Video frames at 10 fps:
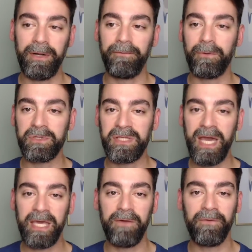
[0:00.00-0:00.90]
And of course,
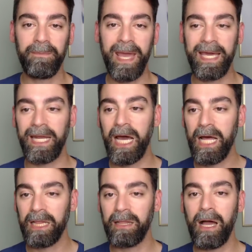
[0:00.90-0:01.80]
thank you for making
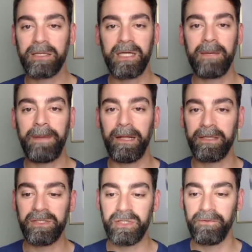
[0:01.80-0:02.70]
Locked On
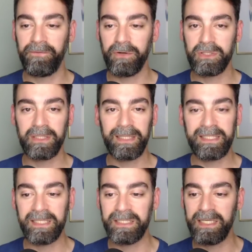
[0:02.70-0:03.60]
Pelicans your first
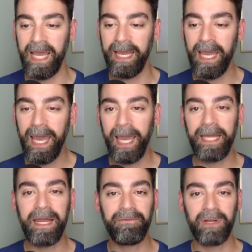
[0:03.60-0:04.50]
listen today
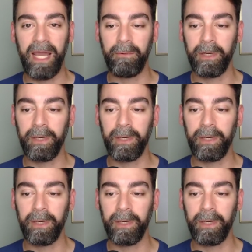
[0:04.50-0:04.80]
and every day.